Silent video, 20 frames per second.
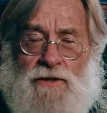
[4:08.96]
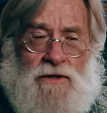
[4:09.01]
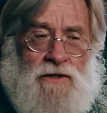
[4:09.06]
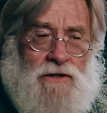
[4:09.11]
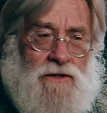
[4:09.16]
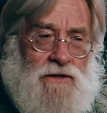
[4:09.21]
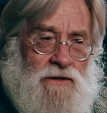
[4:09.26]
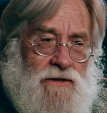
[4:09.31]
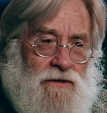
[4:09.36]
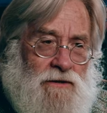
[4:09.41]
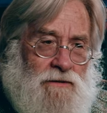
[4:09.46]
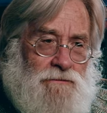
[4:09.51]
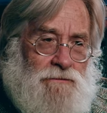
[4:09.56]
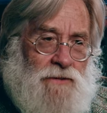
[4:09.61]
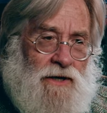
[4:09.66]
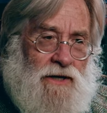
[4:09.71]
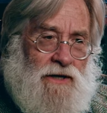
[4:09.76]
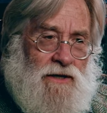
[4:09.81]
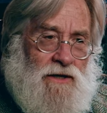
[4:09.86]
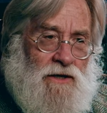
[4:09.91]
uh,
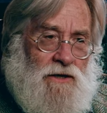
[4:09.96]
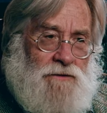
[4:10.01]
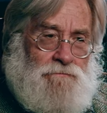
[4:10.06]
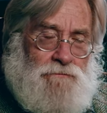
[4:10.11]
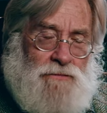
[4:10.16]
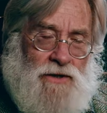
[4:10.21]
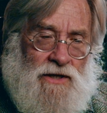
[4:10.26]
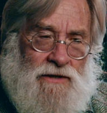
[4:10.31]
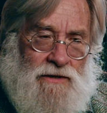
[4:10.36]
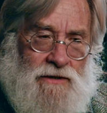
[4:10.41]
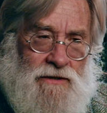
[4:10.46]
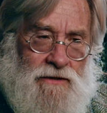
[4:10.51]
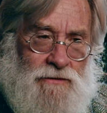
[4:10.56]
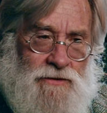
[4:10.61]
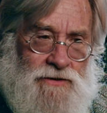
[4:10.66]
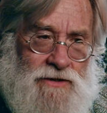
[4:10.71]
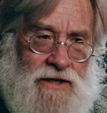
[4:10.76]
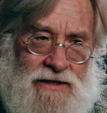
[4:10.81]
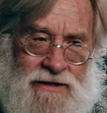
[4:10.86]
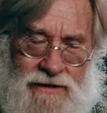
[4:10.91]
on Bunker,
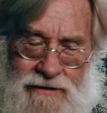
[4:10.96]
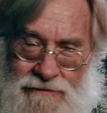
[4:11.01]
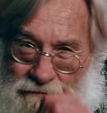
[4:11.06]
which I